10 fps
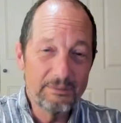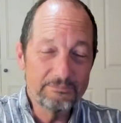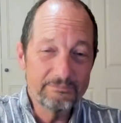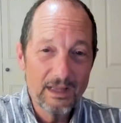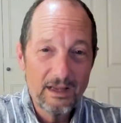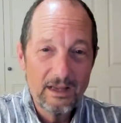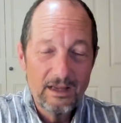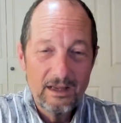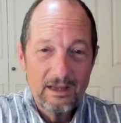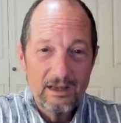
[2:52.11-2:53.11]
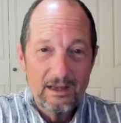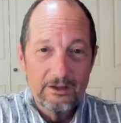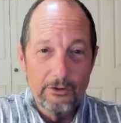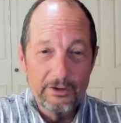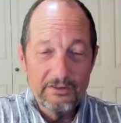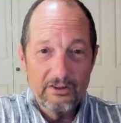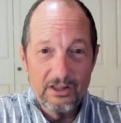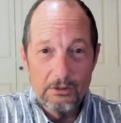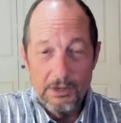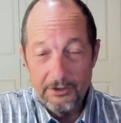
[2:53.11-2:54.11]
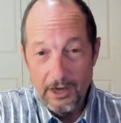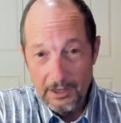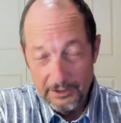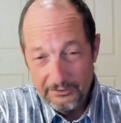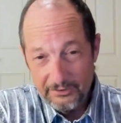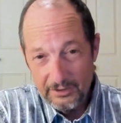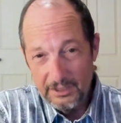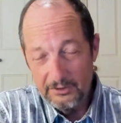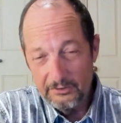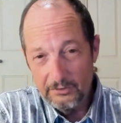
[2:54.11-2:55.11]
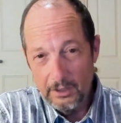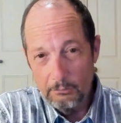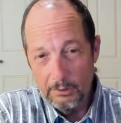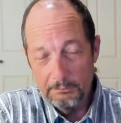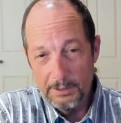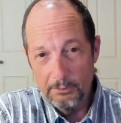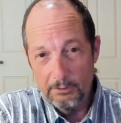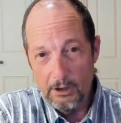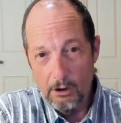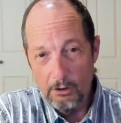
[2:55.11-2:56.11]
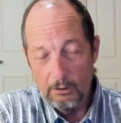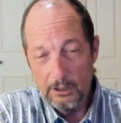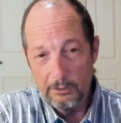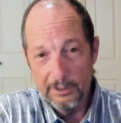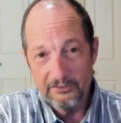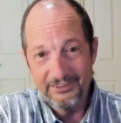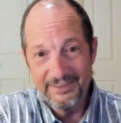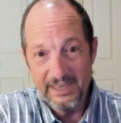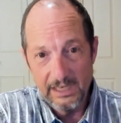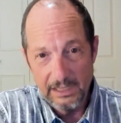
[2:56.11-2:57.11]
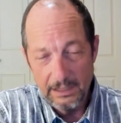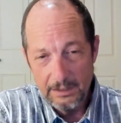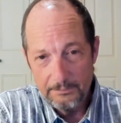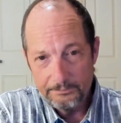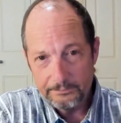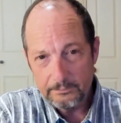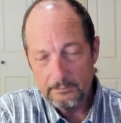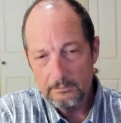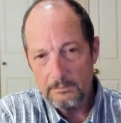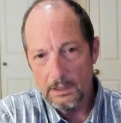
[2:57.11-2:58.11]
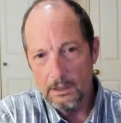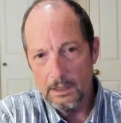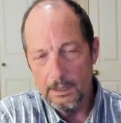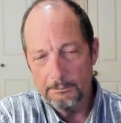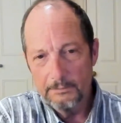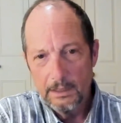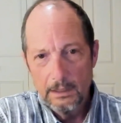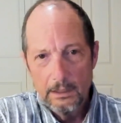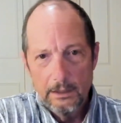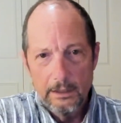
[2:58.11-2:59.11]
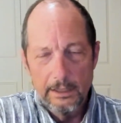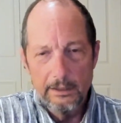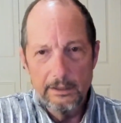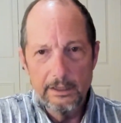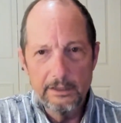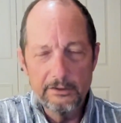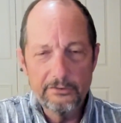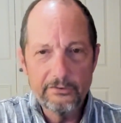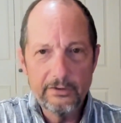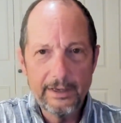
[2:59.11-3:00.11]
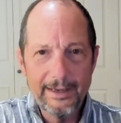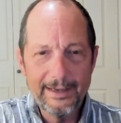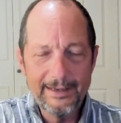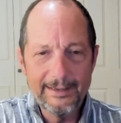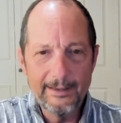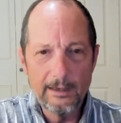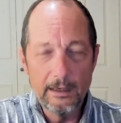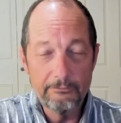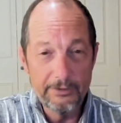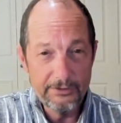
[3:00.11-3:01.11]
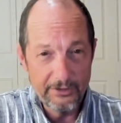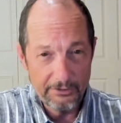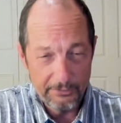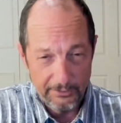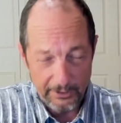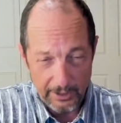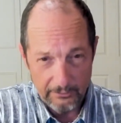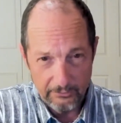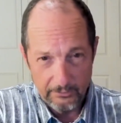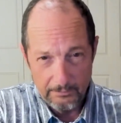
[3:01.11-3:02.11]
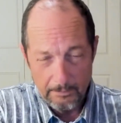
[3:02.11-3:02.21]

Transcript: um, Codex Claromontanus is uh, what people call Codex D. Um, it is a uh, fifth century text.